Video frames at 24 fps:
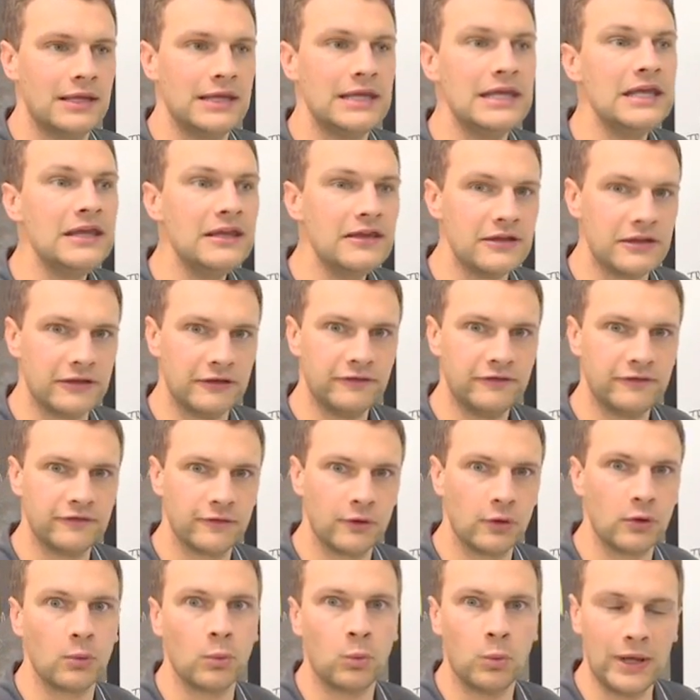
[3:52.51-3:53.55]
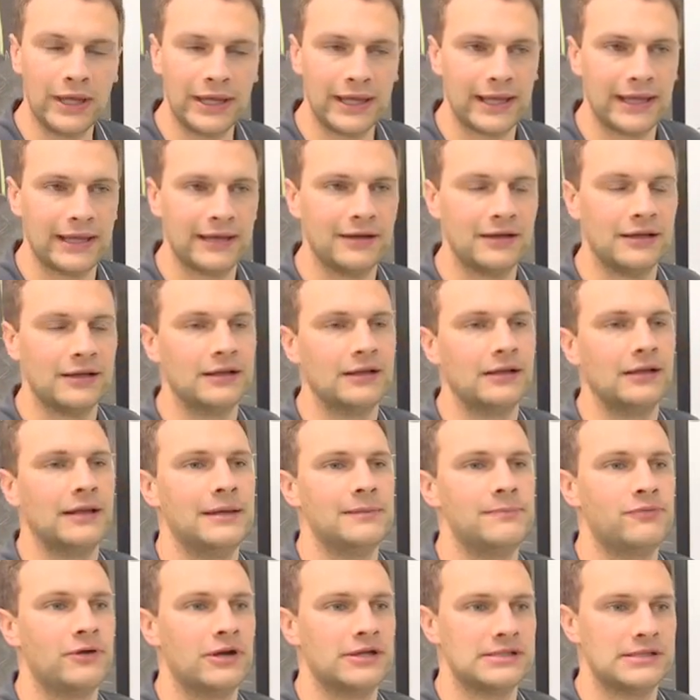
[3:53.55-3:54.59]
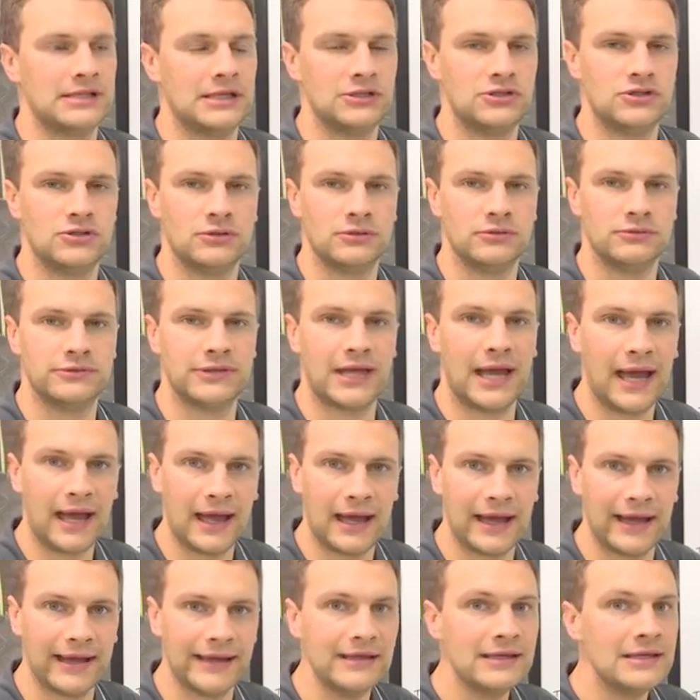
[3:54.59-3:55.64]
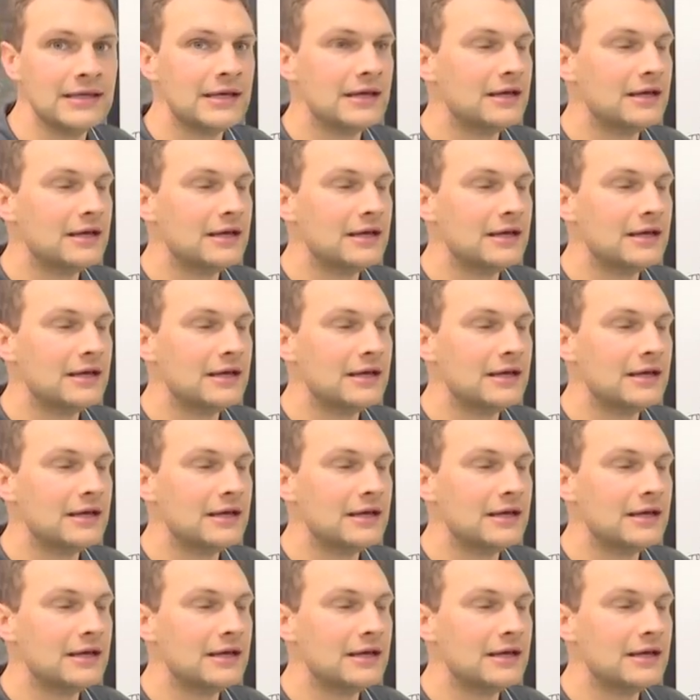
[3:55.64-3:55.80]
a presidential tie,